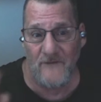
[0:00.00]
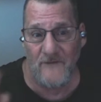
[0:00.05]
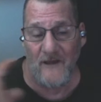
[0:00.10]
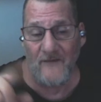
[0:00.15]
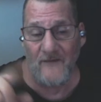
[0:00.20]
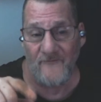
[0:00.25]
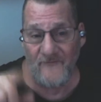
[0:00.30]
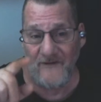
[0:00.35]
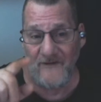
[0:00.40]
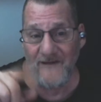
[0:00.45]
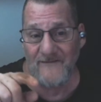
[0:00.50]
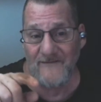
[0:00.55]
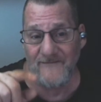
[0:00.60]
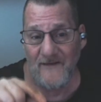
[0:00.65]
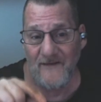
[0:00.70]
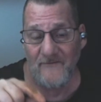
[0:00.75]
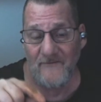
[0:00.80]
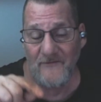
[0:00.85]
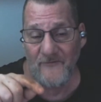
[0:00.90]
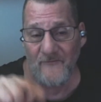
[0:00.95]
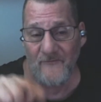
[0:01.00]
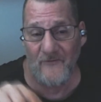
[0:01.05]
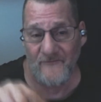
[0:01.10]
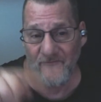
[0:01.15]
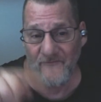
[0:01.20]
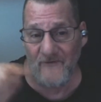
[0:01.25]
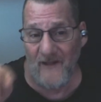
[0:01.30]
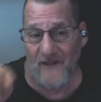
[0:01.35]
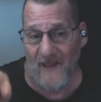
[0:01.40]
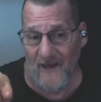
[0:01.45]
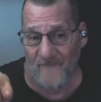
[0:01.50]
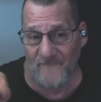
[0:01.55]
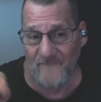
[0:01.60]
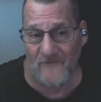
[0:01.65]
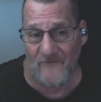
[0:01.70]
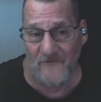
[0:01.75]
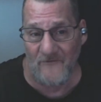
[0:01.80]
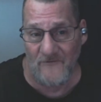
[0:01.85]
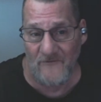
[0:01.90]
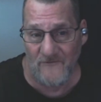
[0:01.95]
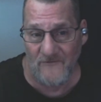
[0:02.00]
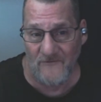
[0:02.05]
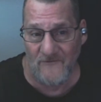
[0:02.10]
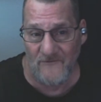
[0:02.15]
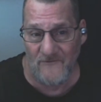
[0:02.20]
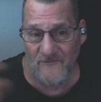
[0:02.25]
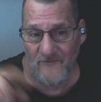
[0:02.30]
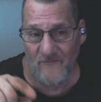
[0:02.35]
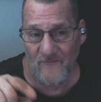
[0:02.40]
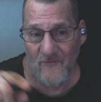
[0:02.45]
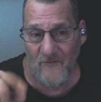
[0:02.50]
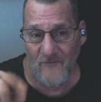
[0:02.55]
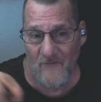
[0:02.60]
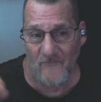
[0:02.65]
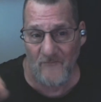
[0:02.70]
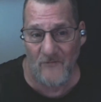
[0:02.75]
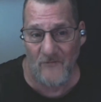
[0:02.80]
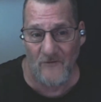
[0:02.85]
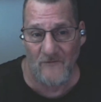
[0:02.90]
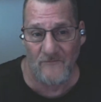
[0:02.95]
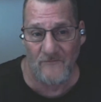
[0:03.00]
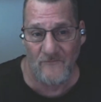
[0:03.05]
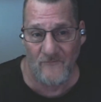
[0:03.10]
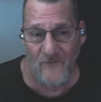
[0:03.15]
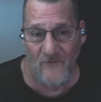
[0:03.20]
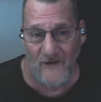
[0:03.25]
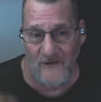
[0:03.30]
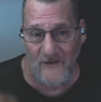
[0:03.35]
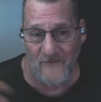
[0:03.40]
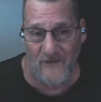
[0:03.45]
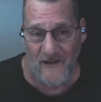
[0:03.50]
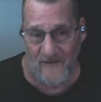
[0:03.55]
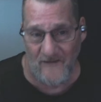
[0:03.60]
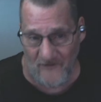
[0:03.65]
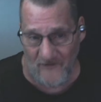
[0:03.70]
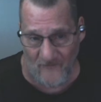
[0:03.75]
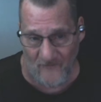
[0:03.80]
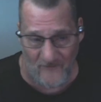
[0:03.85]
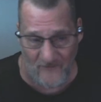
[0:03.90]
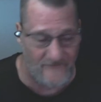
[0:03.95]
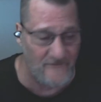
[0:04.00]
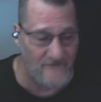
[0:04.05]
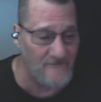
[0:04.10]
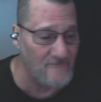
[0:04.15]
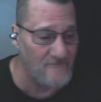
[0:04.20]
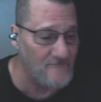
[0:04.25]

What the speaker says: Yeah, she asked the evidence question after the remember why you hate me question.